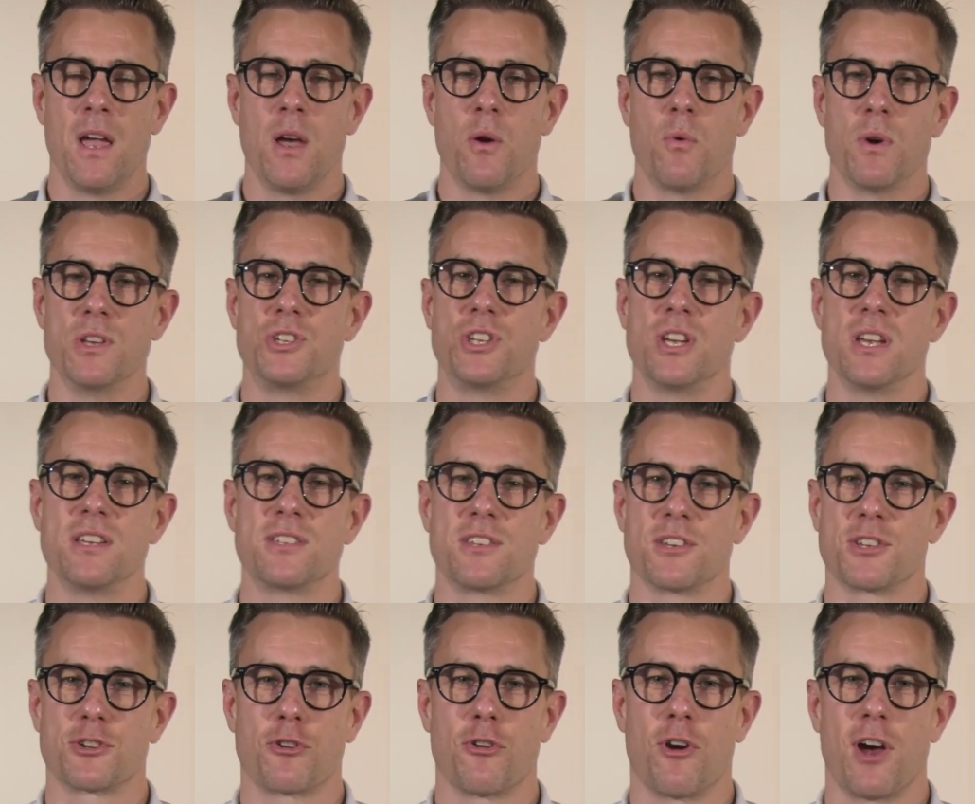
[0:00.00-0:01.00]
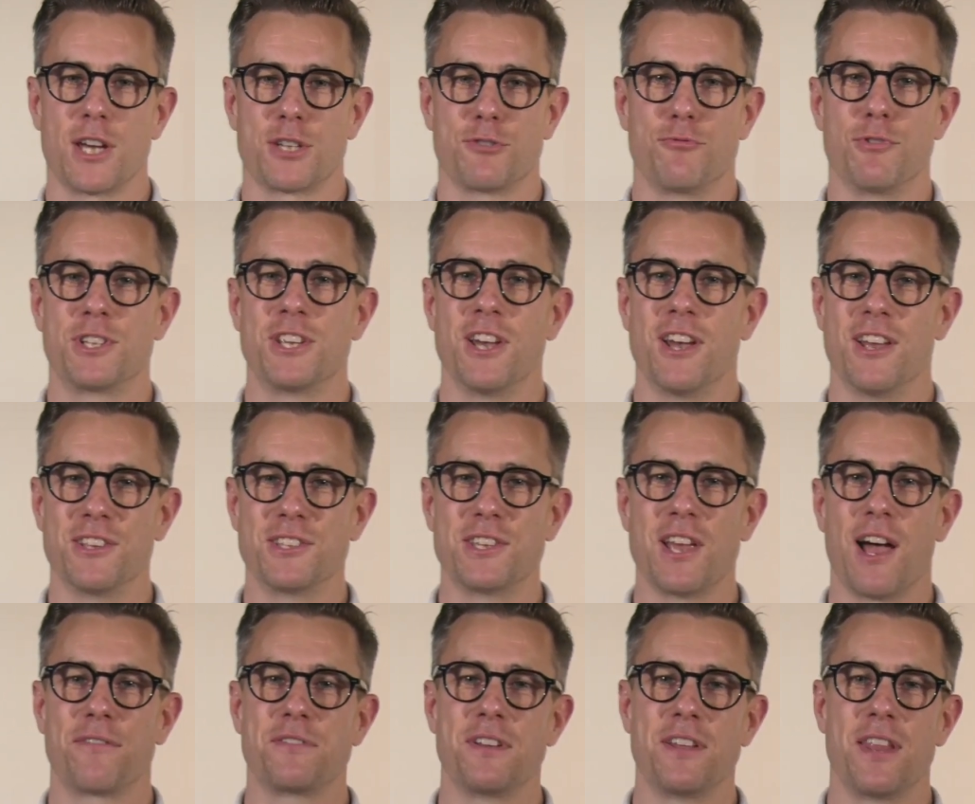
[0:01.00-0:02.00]
when Jesus Christ returns
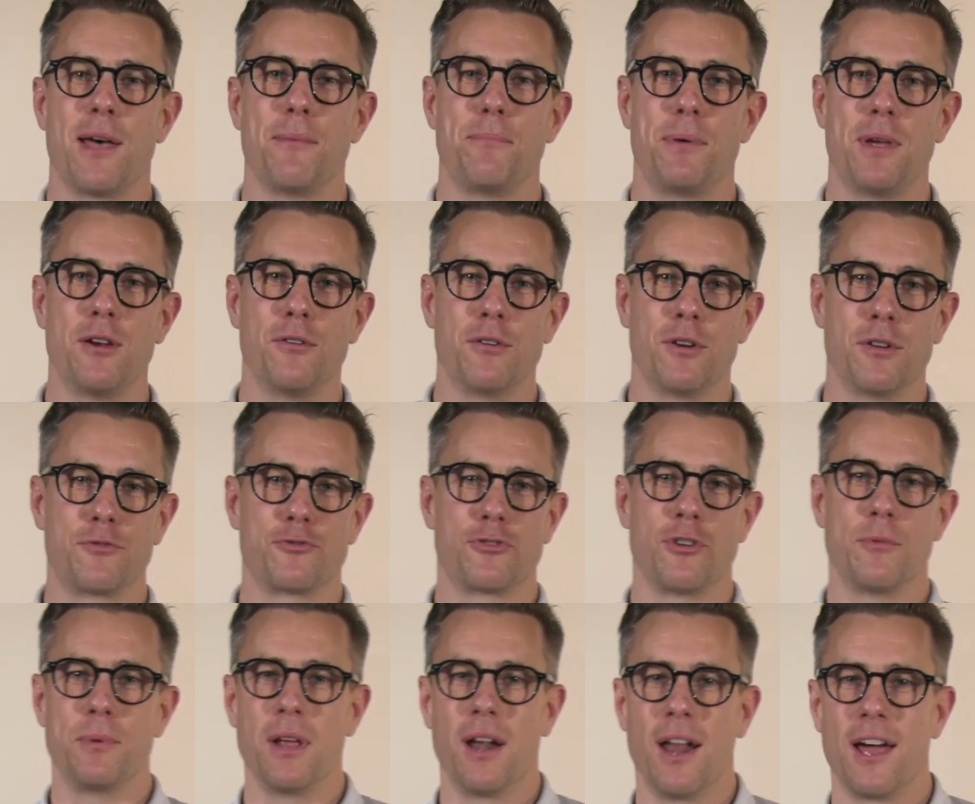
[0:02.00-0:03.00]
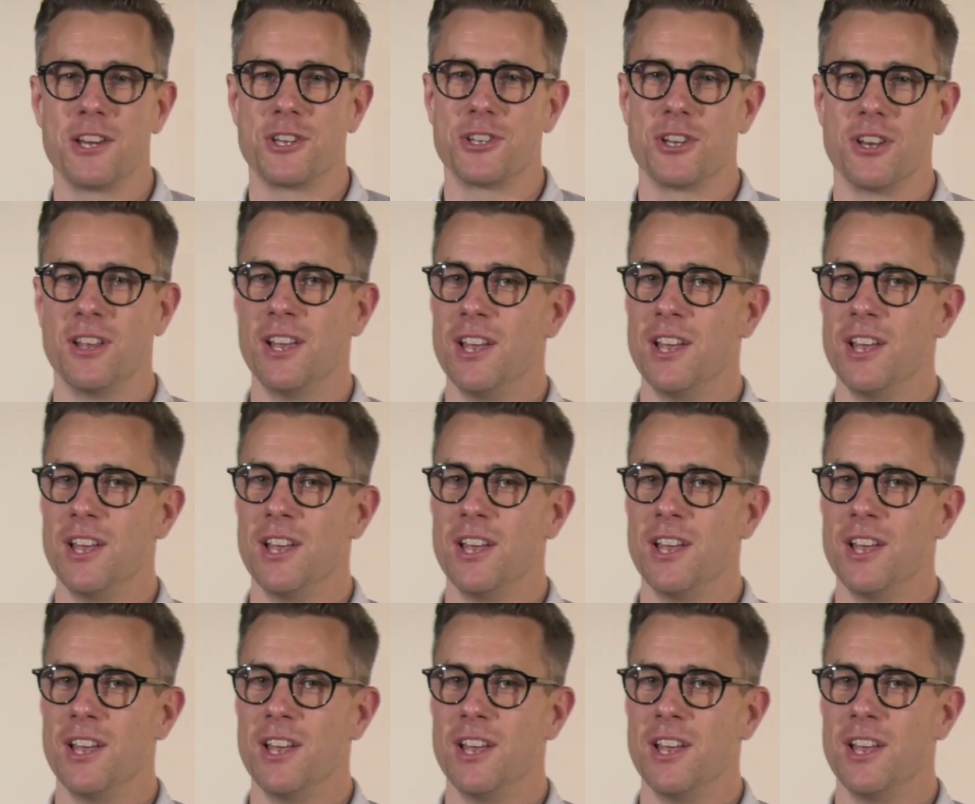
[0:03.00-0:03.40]
after that period of tribulation.